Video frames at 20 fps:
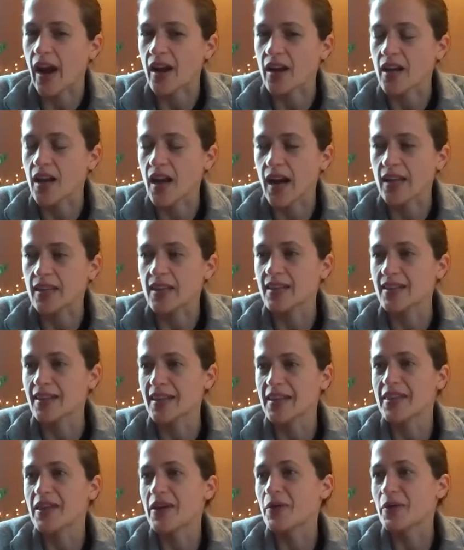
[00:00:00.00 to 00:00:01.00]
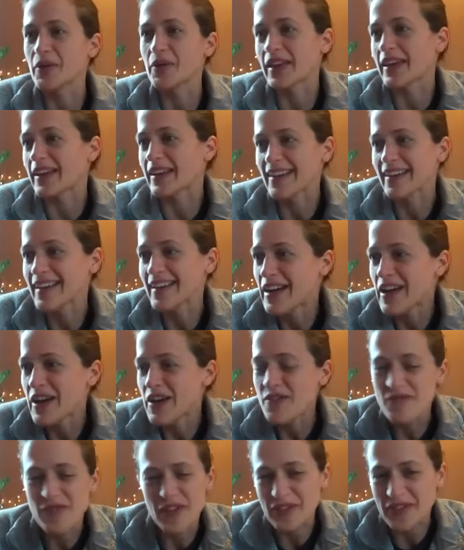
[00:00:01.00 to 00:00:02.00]
bad. I think that there were like
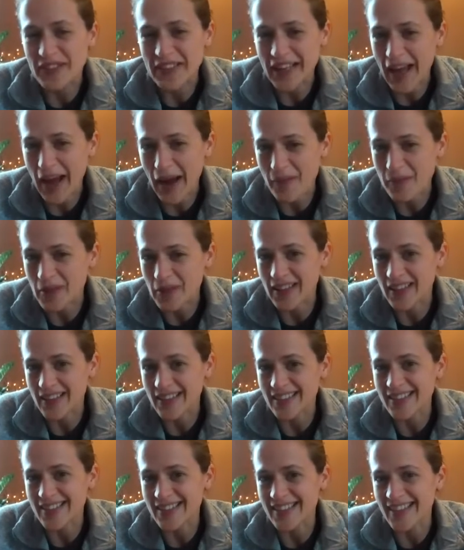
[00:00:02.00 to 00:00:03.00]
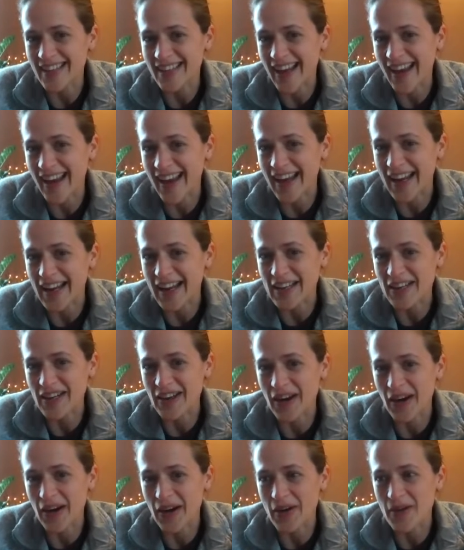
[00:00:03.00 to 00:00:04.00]
50 applicants
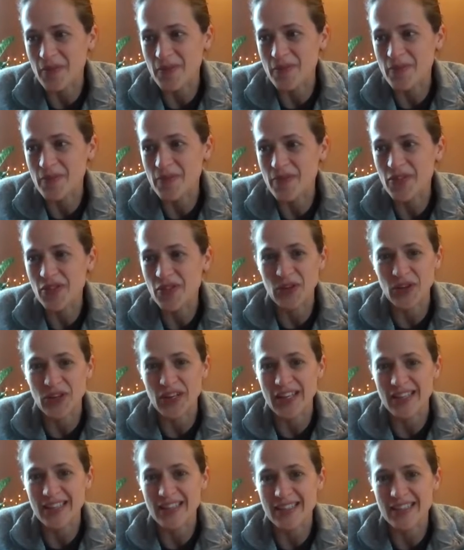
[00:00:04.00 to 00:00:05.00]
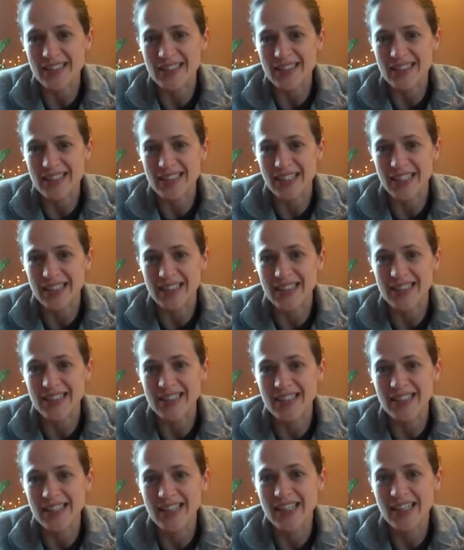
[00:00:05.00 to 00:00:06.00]
and
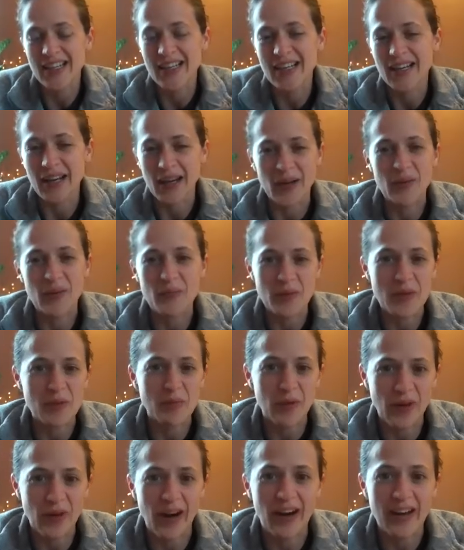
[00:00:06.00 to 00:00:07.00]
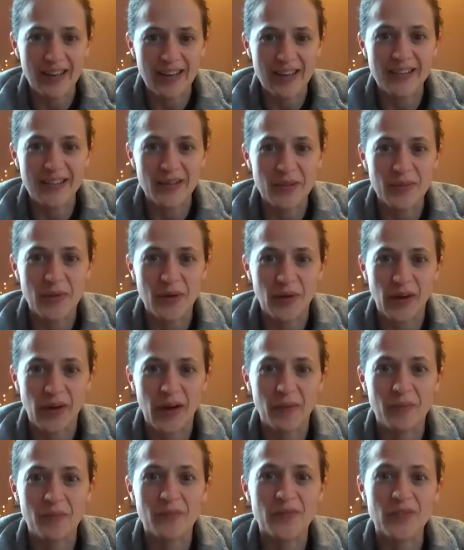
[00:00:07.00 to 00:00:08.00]
36 people got into the
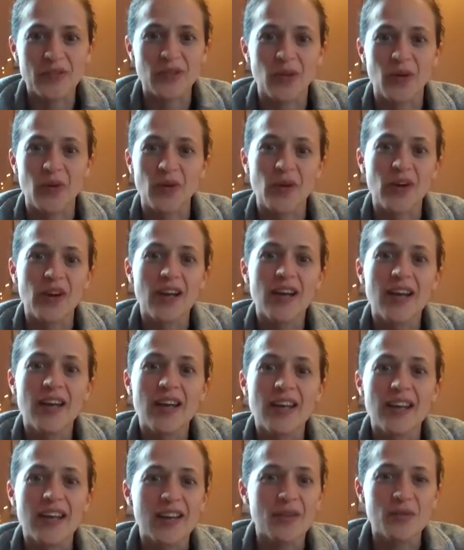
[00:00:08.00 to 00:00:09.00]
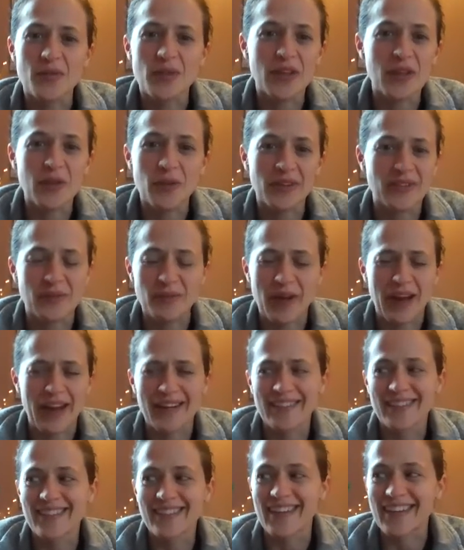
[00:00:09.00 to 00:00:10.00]
program. So it really wasn't
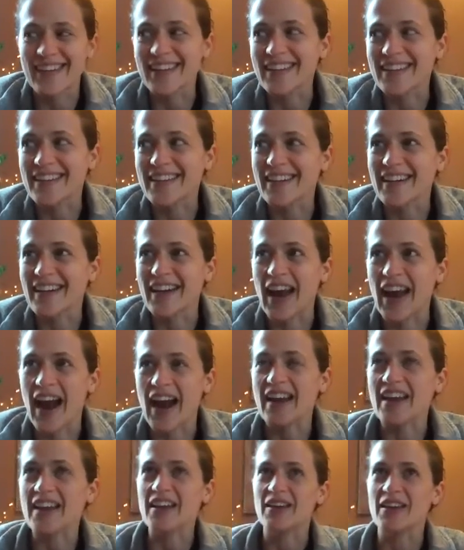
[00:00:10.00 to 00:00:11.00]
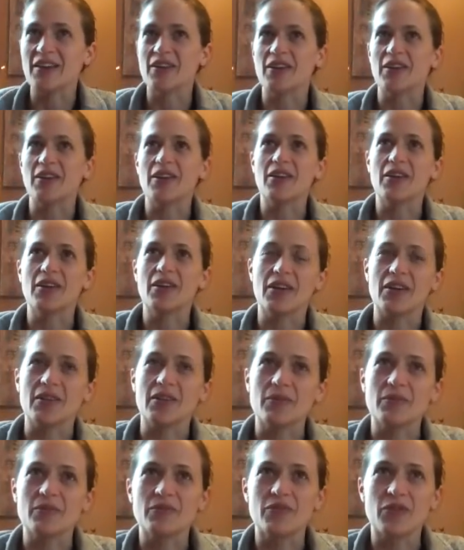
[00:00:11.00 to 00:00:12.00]
bad. Like I hear
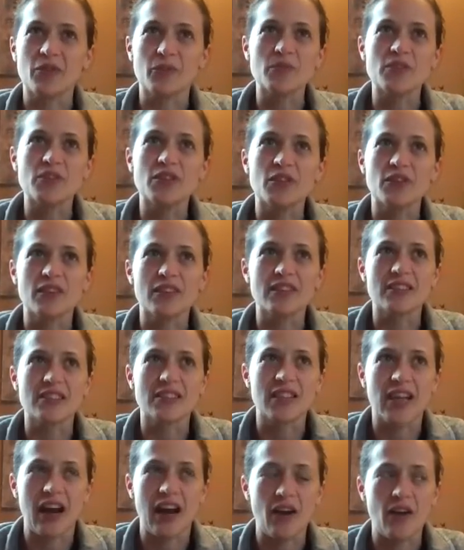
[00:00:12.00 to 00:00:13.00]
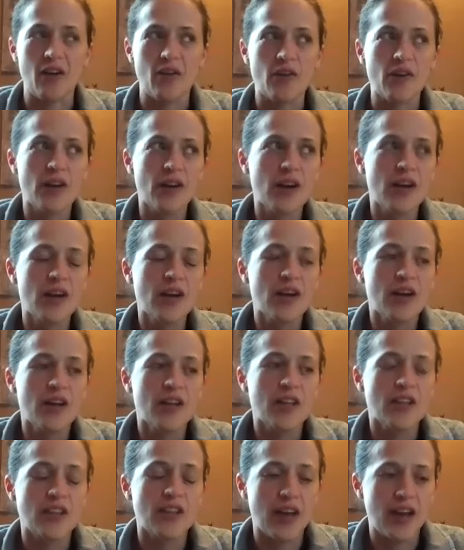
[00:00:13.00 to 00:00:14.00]
from students now
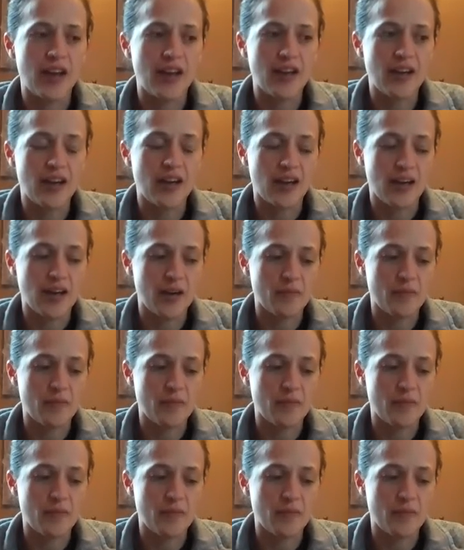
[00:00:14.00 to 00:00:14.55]
that